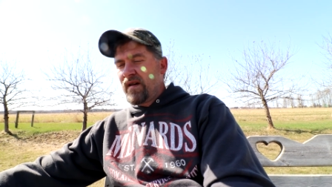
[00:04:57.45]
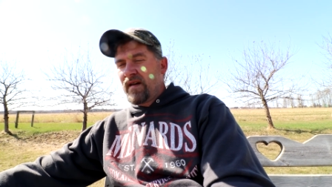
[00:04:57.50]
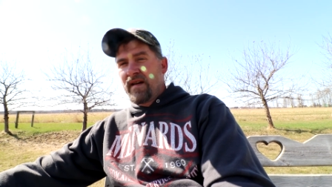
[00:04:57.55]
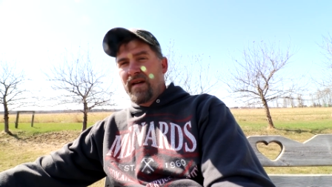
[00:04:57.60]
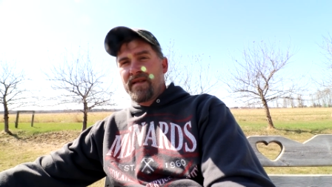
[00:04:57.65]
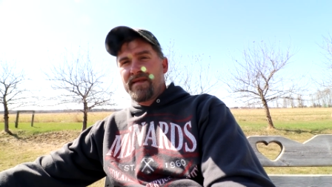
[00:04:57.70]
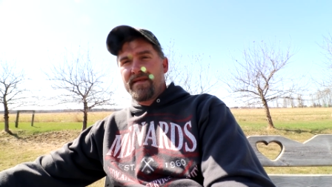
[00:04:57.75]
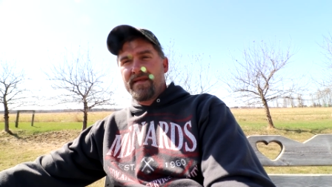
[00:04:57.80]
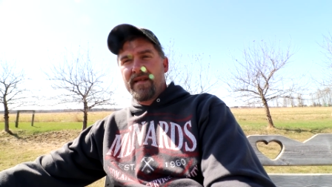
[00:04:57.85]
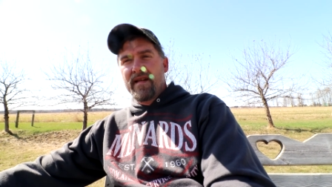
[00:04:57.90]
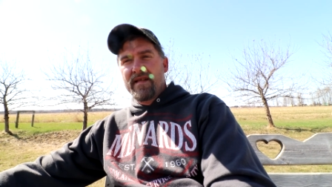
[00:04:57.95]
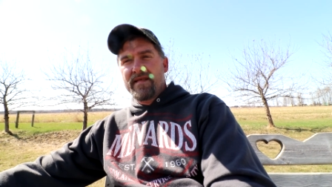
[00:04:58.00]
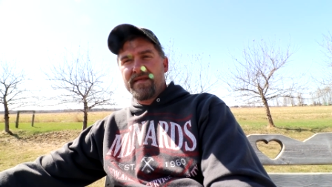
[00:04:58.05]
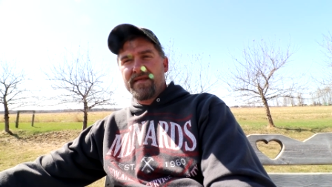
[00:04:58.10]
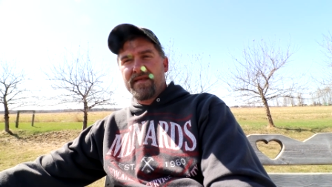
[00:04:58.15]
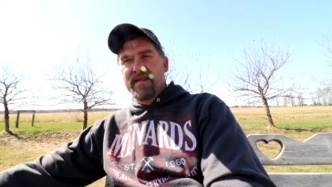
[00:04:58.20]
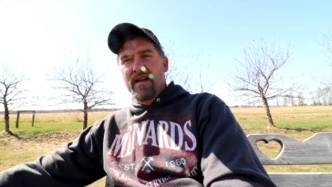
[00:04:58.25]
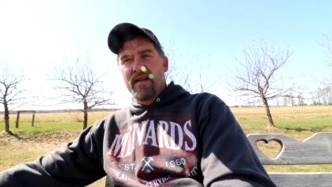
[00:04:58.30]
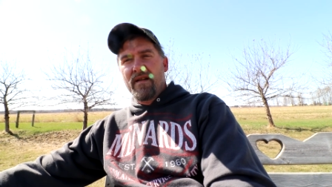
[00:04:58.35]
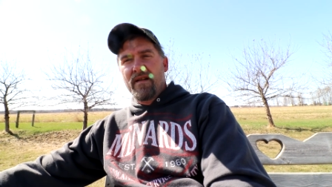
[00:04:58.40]
I guess he got
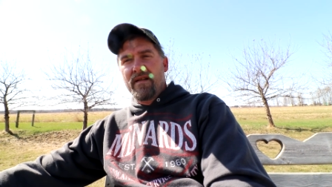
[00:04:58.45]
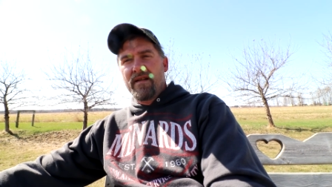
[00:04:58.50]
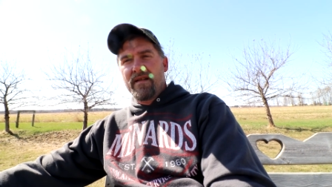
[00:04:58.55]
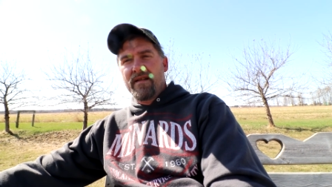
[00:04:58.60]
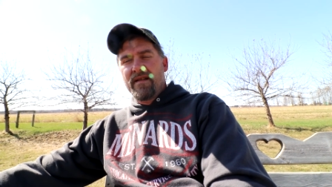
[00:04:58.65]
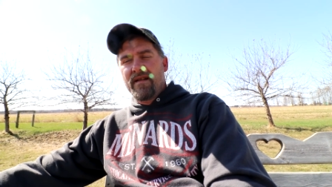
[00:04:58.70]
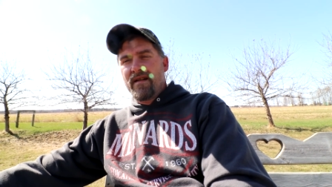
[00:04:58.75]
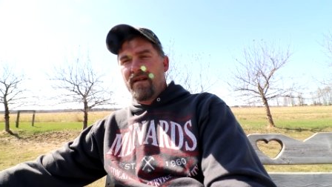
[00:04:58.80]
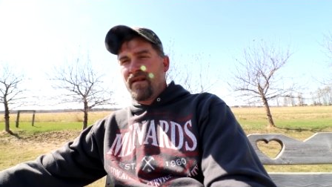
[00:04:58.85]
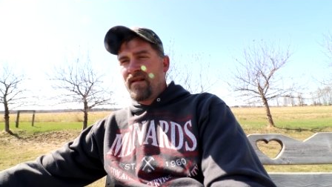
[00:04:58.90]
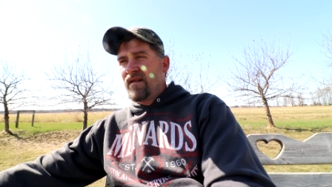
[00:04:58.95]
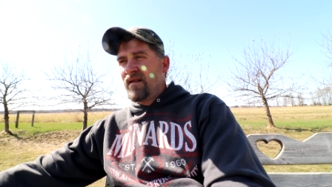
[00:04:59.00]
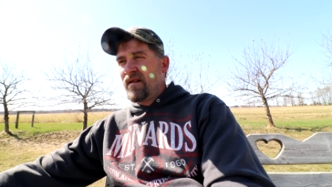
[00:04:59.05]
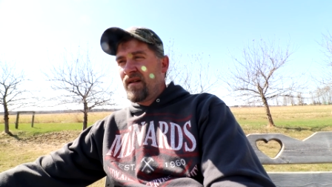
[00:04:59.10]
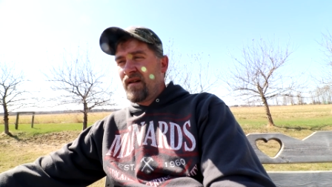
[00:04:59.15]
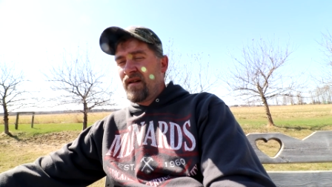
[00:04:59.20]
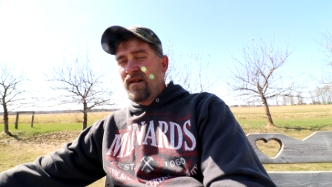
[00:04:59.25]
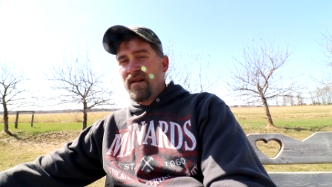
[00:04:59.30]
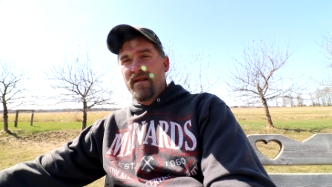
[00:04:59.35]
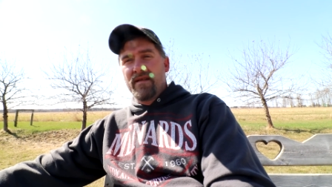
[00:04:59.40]
scared, and
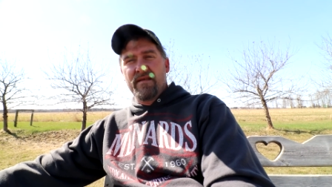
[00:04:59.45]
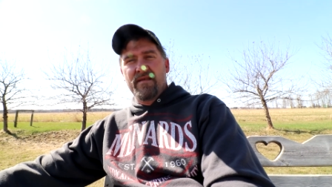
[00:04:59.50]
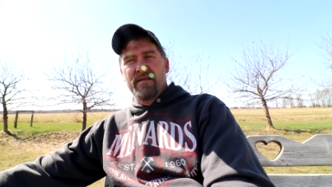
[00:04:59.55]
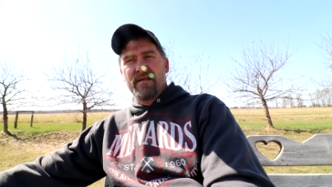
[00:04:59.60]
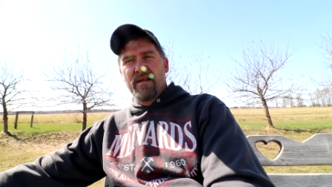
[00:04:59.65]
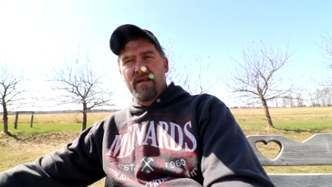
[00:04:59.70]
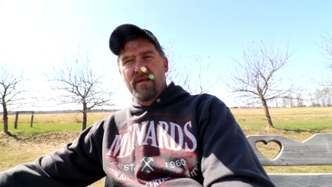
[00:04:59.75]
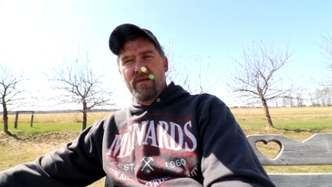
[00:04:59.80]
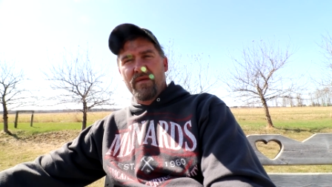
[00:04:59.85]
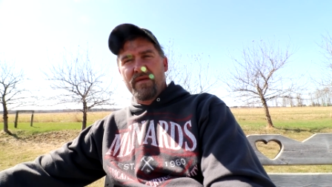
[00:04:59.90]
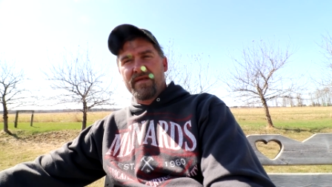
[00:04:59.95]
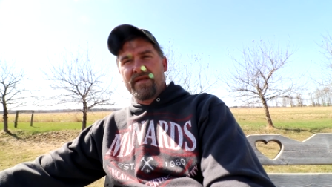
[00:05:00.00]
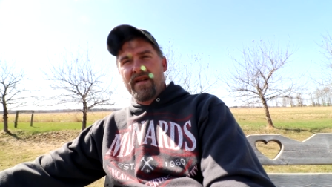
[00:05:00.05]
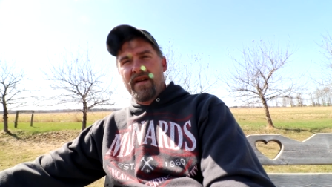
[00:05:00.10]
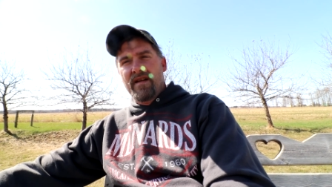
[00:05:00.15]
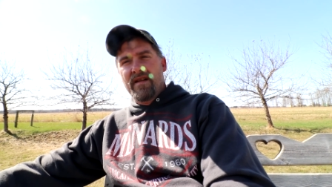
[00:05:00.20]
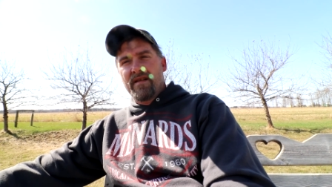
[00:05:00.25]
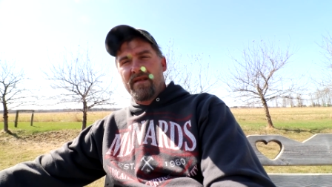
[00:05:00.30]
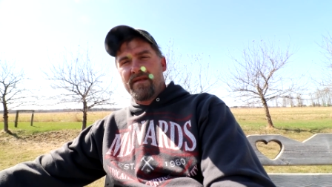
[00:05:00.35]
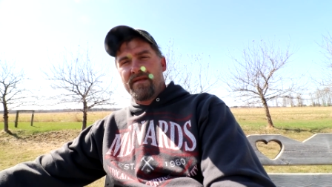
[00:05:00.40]
the other ones
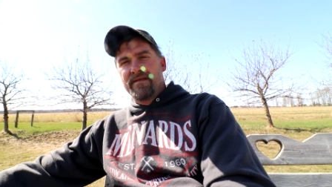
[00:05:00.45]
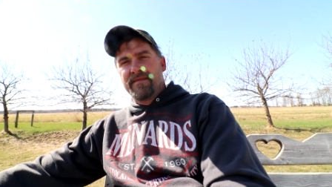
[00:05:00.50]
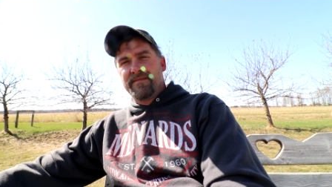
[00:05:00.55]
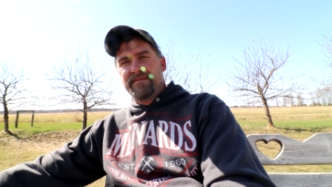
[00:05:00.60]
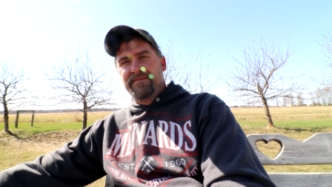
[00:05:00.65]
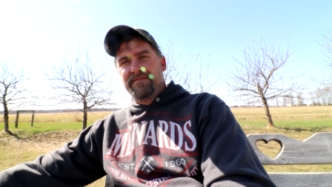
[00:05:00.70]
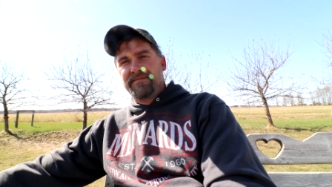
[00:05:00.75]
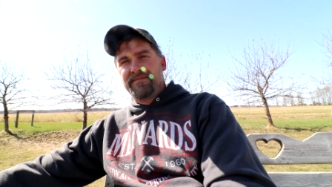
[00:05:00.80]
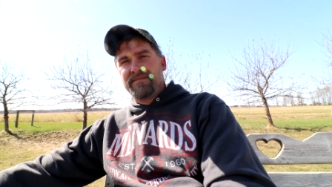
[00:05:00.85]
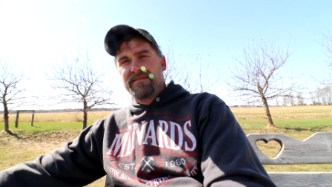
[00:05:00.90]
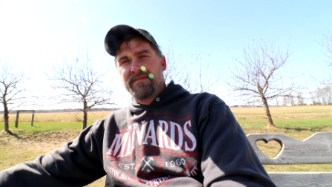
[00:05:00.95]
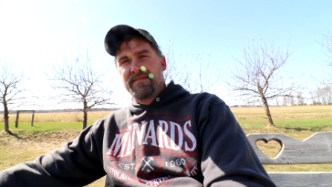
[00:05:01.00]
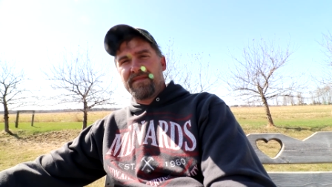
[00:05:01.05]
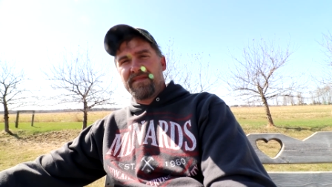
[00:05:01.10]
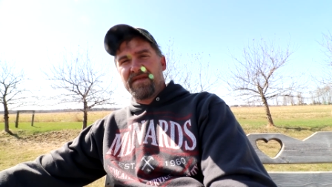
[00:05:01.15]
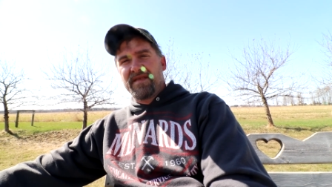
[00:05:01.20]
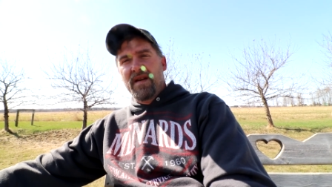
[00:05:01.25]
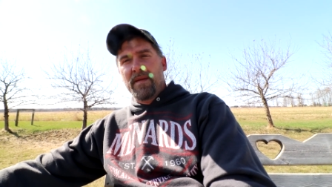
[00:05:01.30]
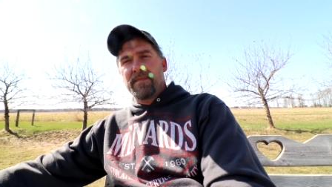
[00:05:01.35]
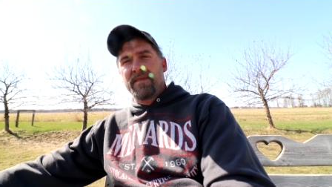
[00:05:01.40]
kind of
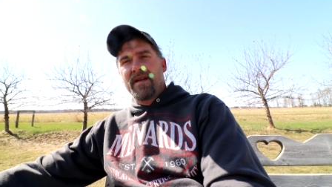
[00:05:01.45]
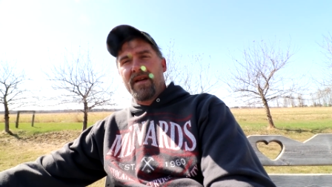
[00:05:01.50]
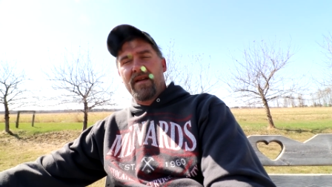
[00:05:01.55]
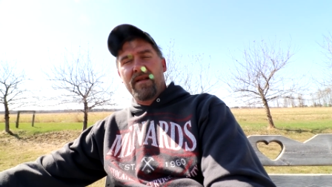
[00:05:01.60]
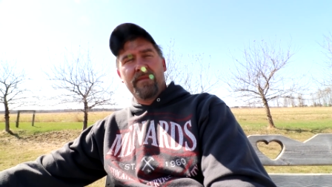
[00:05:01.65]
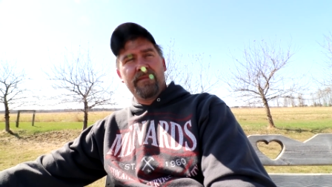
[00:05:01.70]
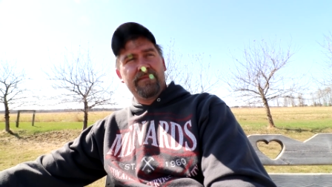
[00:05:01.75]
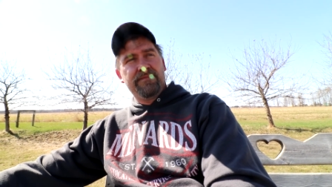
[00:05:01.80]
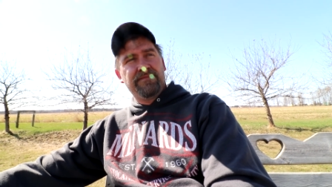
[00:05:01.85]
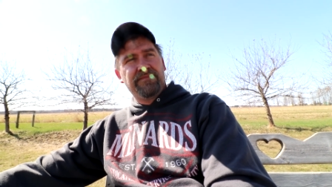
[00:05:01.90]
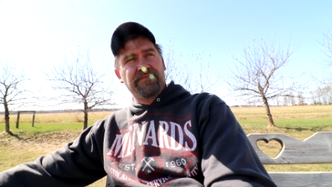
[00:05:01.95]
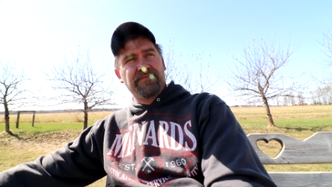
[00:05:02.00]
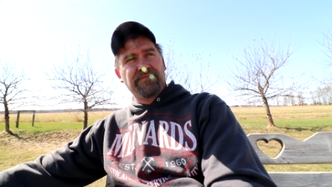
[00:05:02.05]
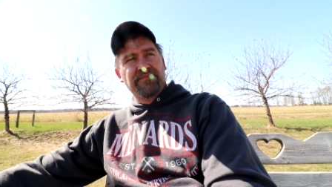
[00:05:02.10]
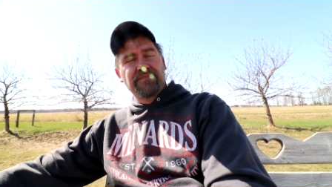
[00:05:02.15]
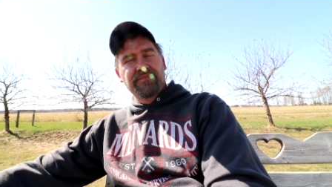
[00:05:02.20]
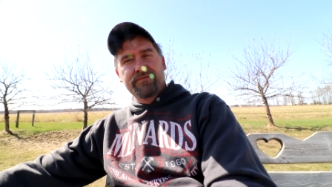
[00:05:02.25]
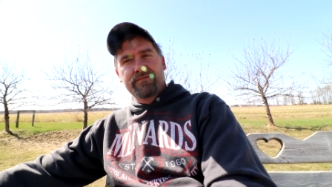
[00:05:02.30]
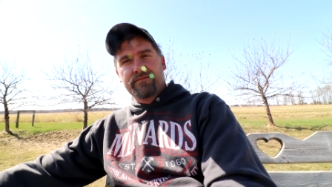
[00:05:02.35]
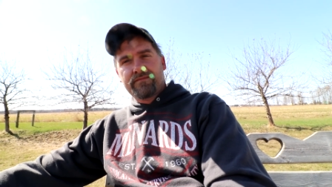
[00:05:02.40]
stepped on them.
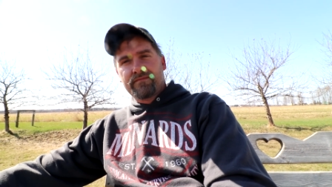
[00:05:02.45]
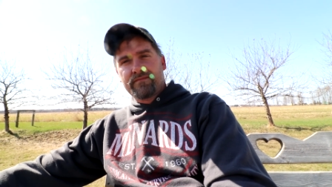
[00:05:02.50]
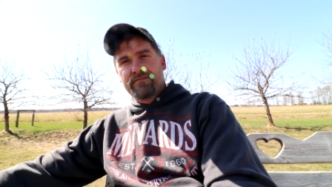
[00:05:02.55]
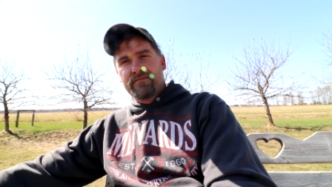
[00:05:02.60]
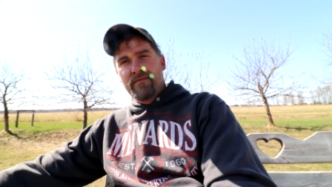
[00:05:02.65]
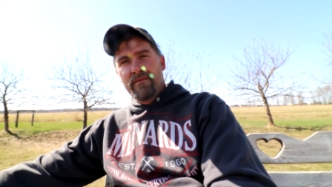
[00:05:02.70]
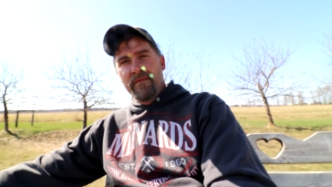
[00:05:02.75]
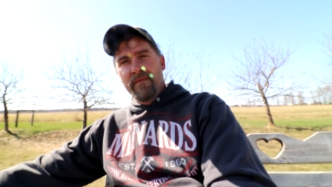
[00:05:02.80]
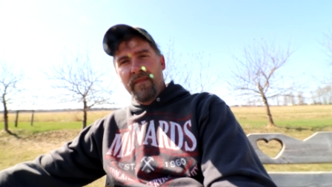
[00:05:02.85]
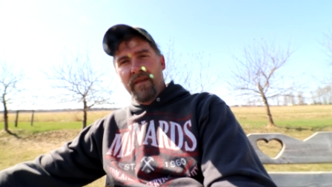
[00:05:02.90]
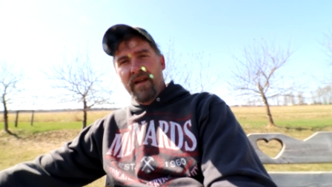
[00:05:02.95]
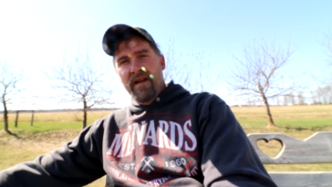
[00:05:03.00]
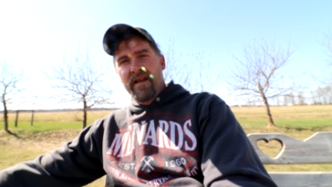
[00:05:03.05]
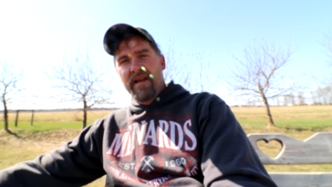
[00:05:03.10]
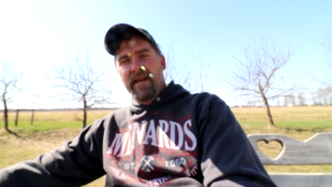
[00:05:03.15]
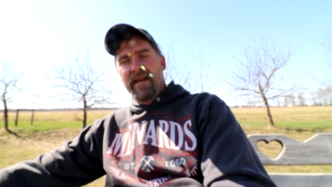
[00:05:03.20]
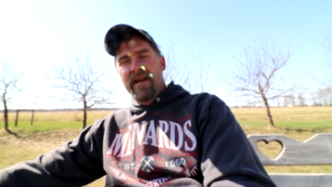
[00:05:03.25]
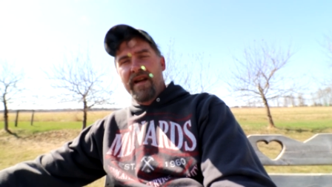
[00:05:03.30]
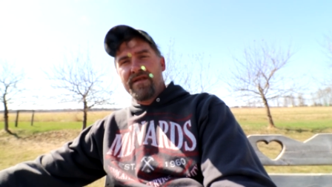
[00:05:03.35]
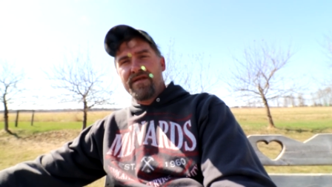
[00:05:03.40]
I
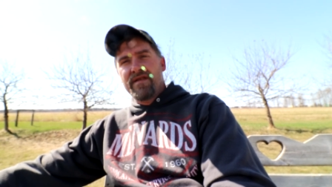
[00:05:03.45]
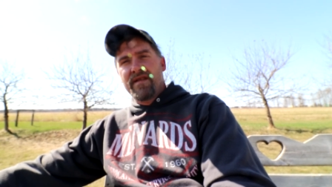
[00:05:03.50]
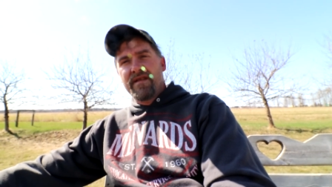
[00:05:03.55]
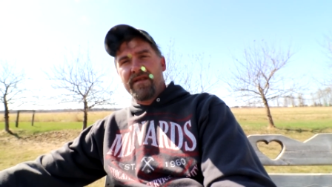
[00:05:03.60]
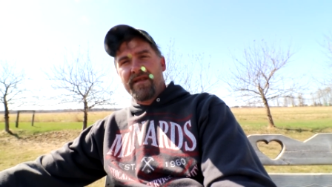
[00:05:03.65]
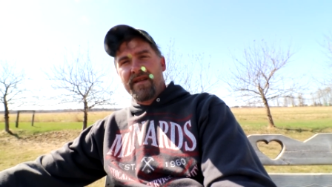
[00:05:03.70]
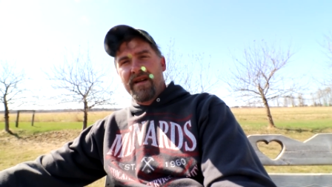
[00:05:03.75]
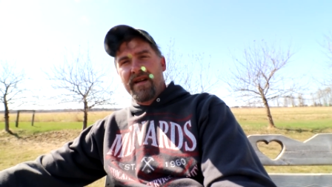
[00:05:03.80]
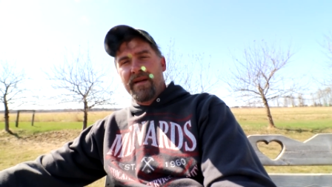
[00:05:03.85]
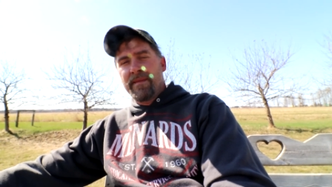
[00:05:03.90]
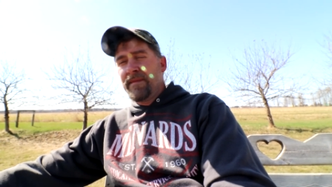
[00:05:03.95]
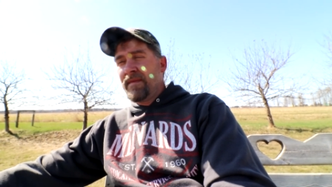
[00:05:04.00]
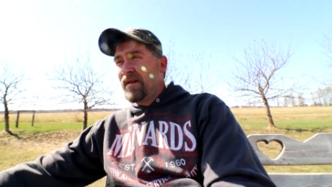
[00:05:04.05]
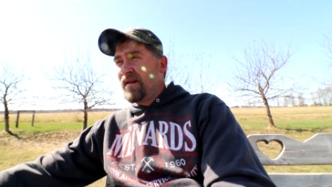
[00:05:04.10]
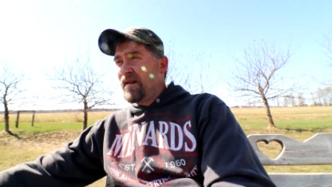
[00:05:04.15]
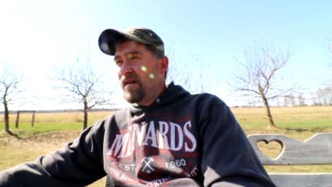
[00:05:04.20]
didn't catch it in time,